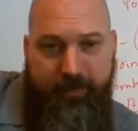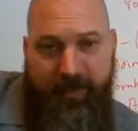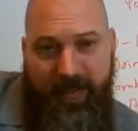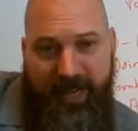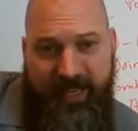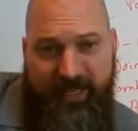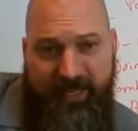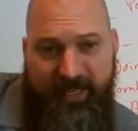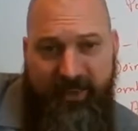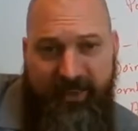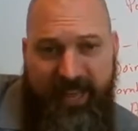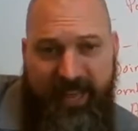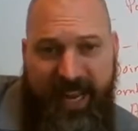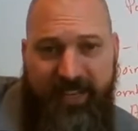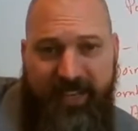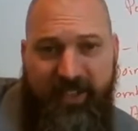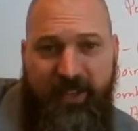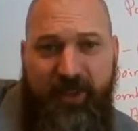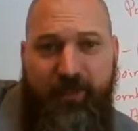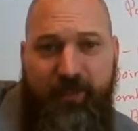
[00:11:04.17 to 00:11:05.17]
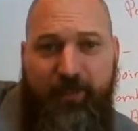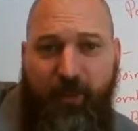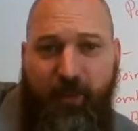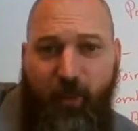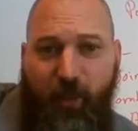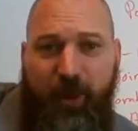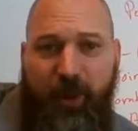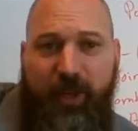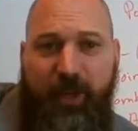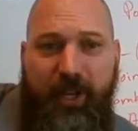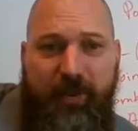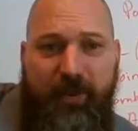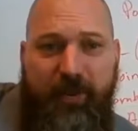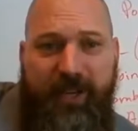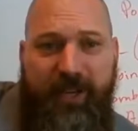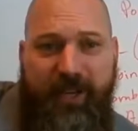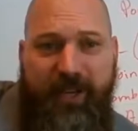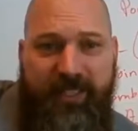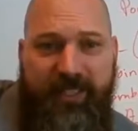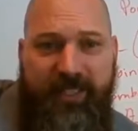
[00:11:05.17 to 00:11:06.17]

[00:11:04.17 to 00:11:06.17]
is there's actually 4 unities